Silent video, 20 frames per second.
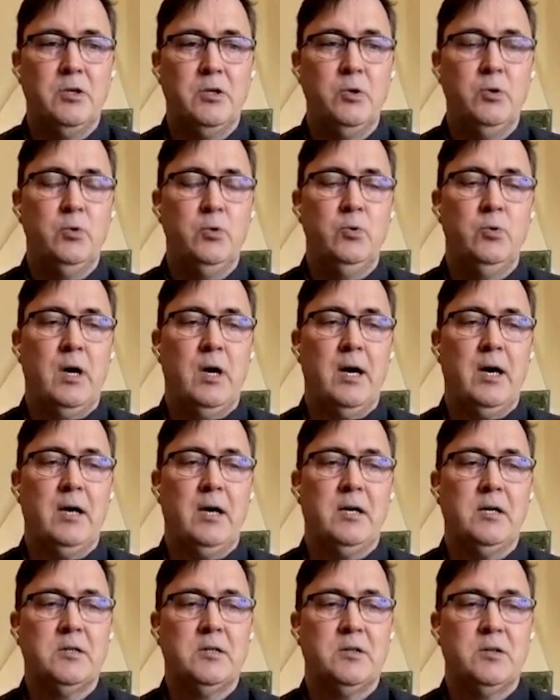you
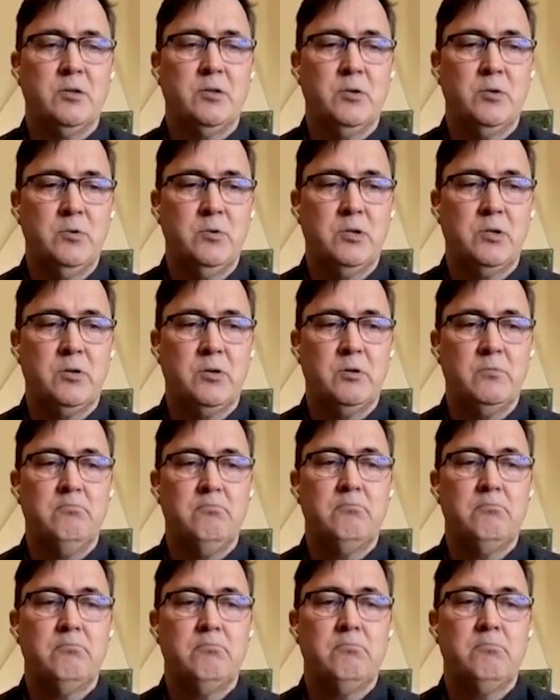as a
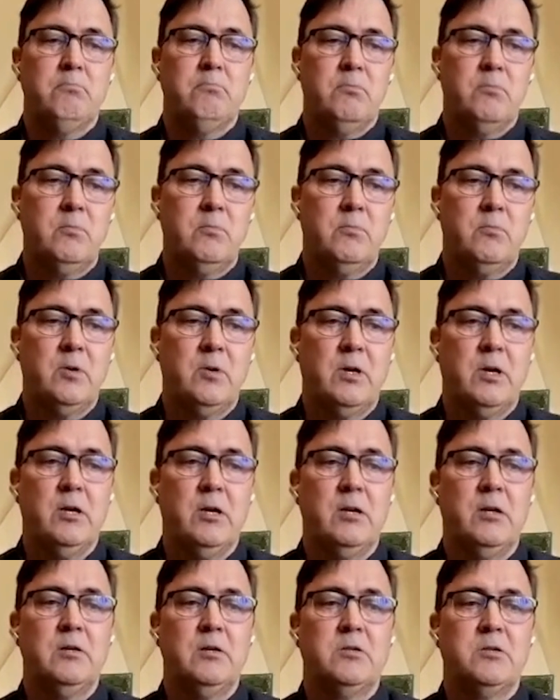user
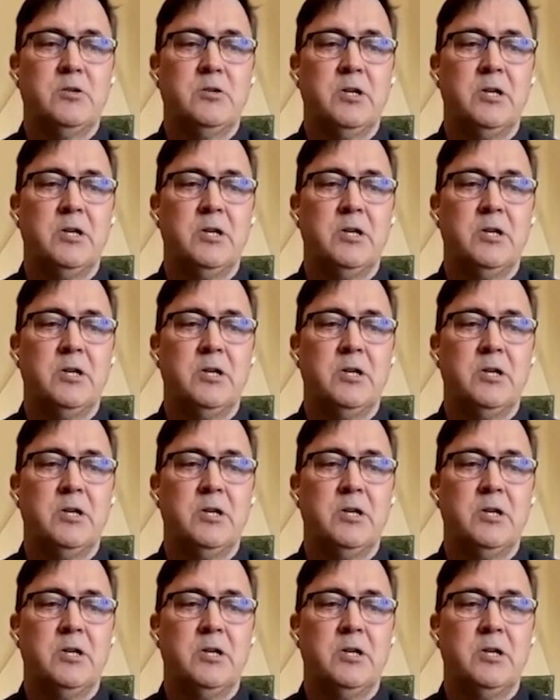can